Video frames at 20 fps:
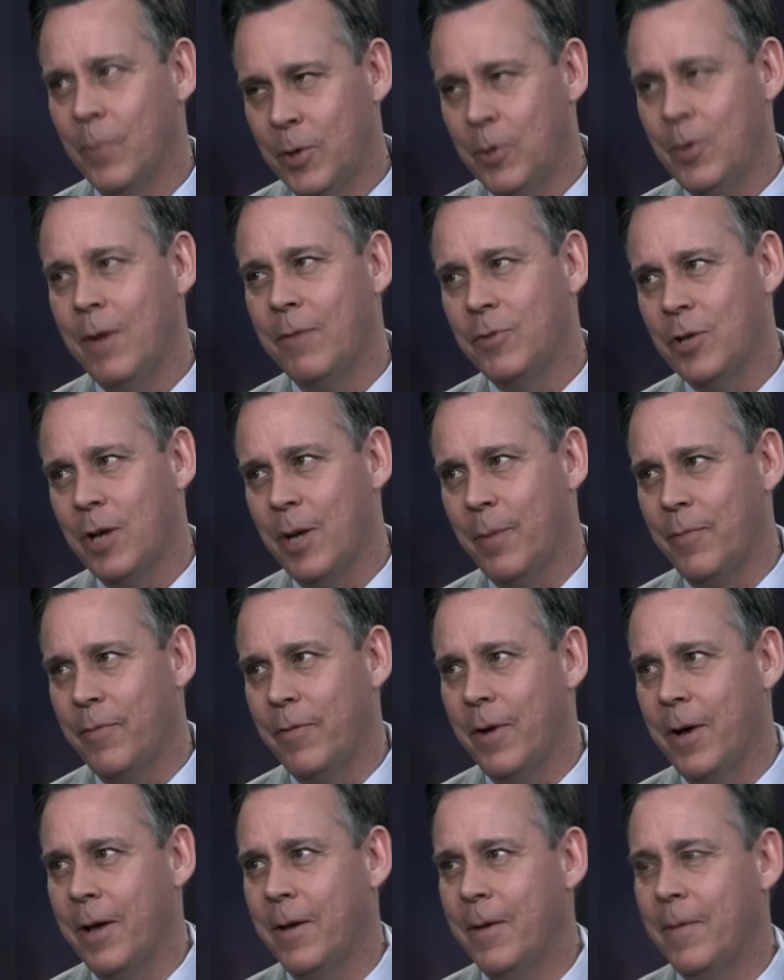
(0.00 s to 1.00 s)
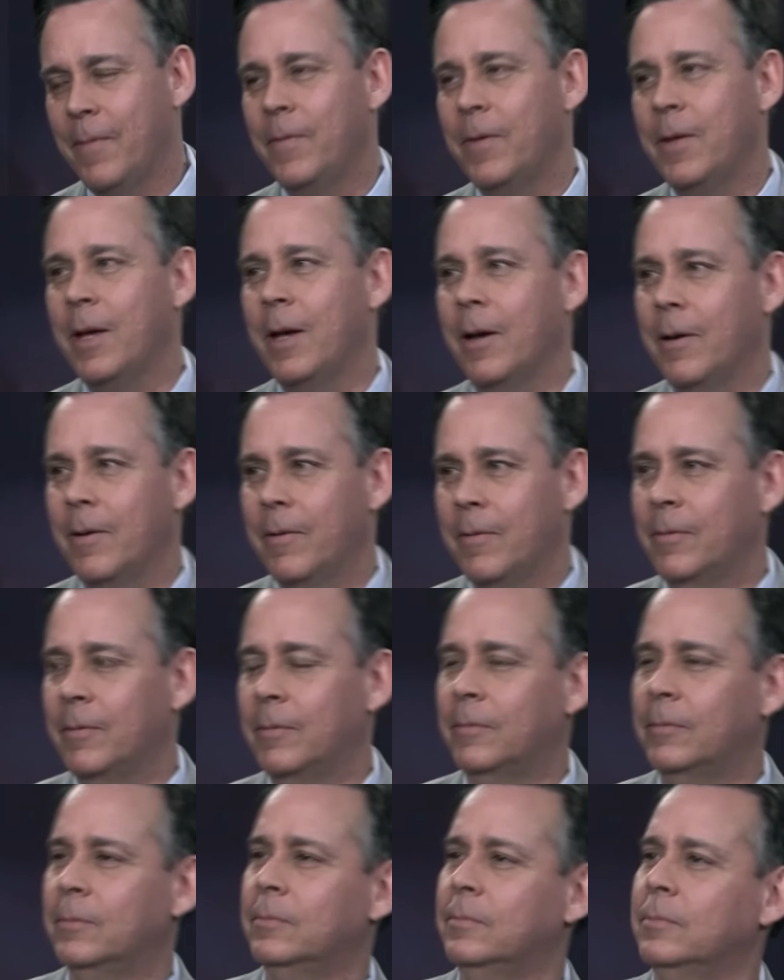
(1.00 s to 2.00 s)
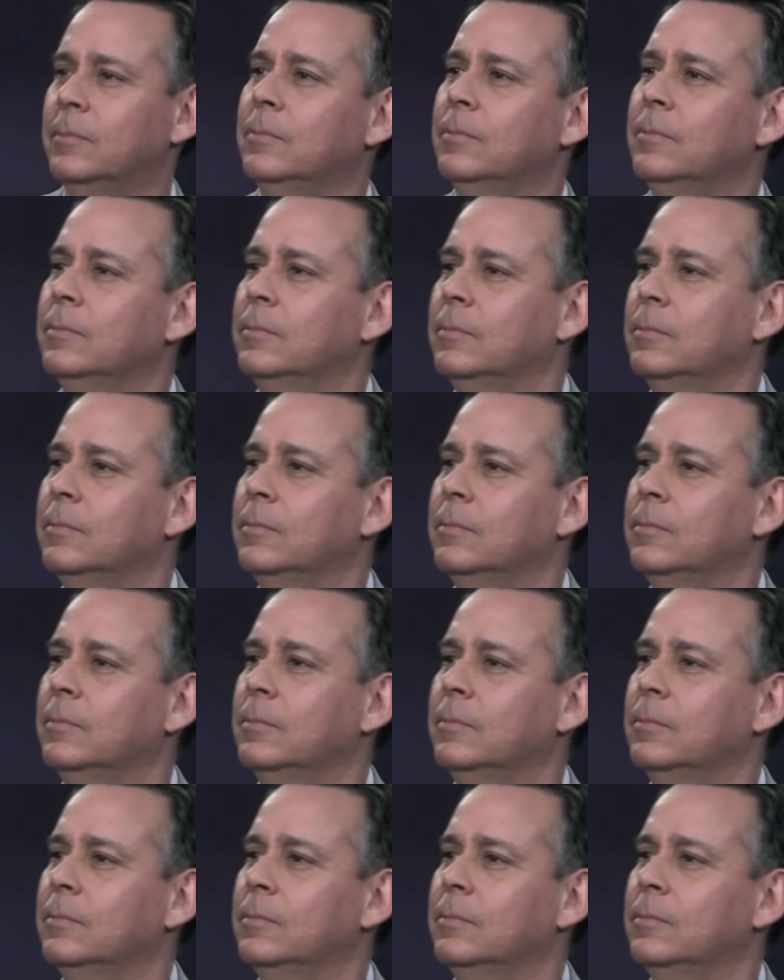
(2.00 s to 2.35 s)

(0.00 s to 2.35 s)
We do have Shopify. We, we do have Shopify, who just